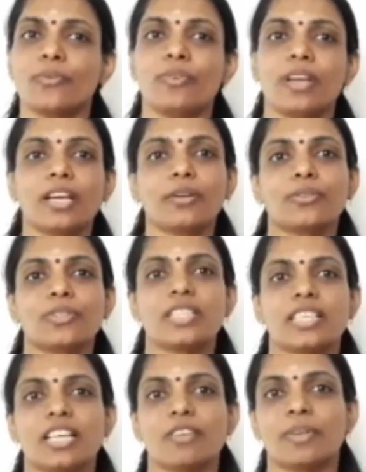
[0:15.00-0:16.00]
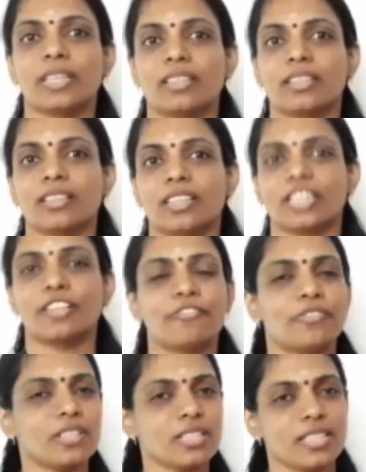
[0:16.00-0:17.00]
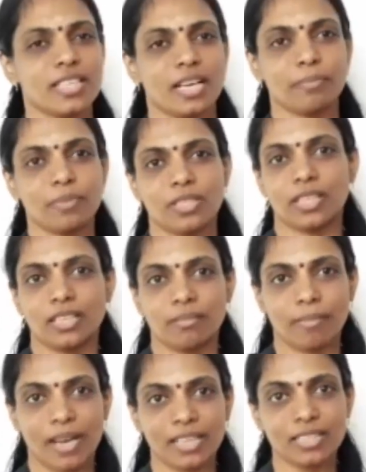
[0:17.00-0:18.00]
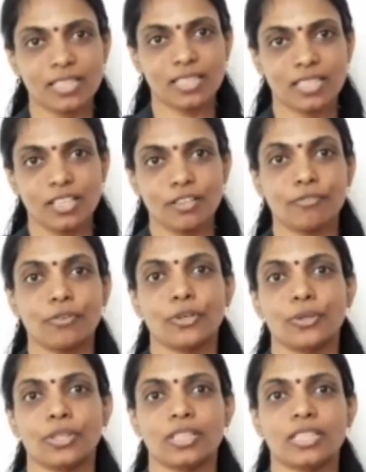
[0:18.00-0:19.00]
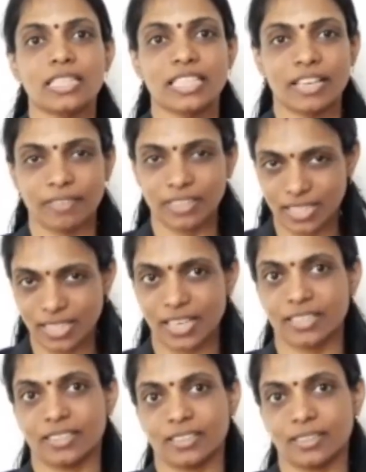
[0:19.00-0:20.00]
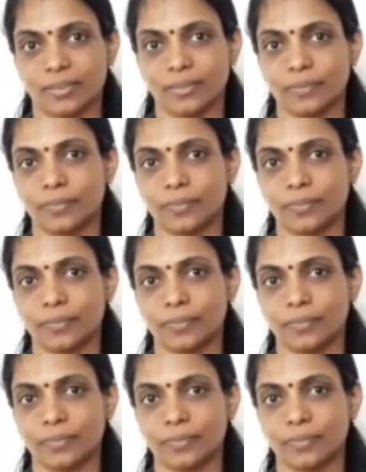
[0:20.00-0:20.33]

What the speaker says: we are going to deal with the first chapter in maths for your 7th standard.